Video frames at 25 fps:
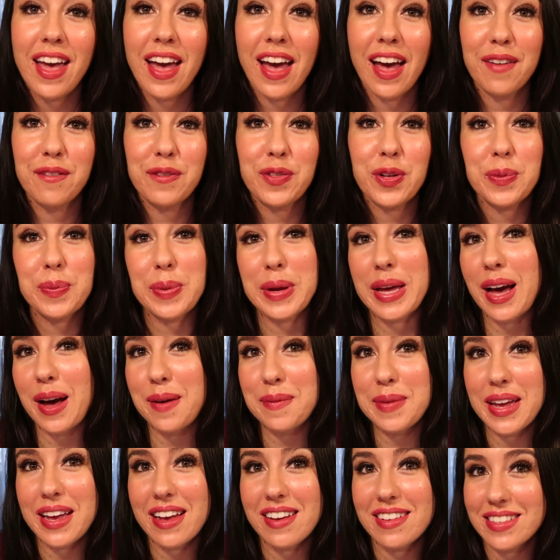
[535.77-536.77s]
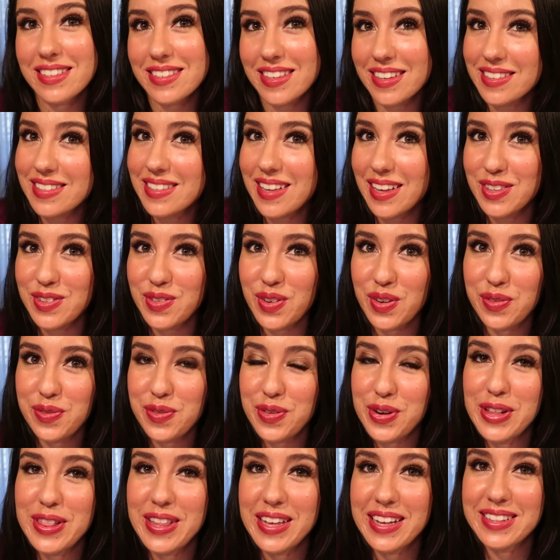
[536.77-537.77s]
and for becoming a successful
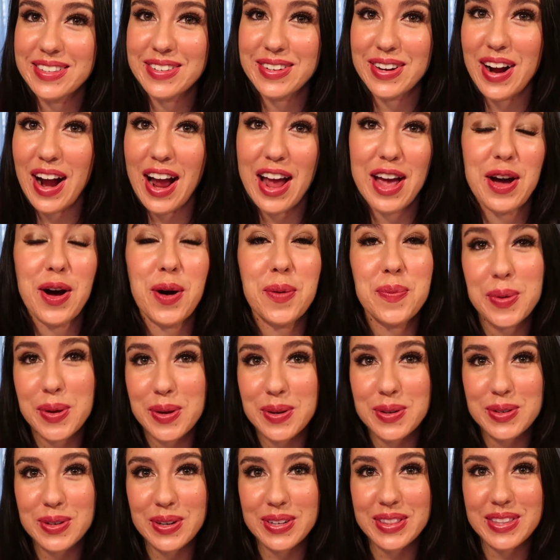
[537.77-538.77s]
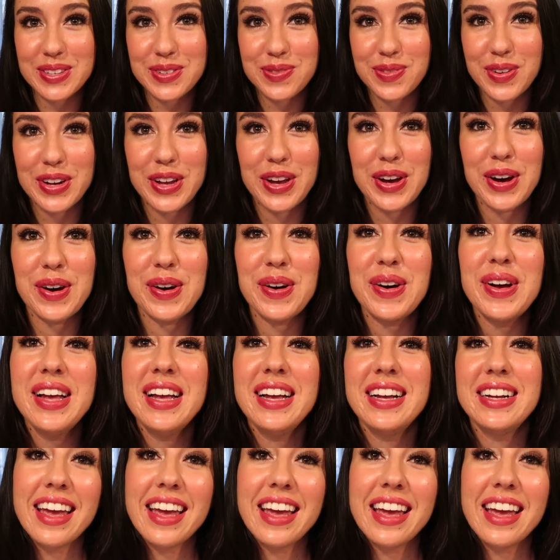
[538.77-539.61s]
freelancer. I hope you enjoyed this video.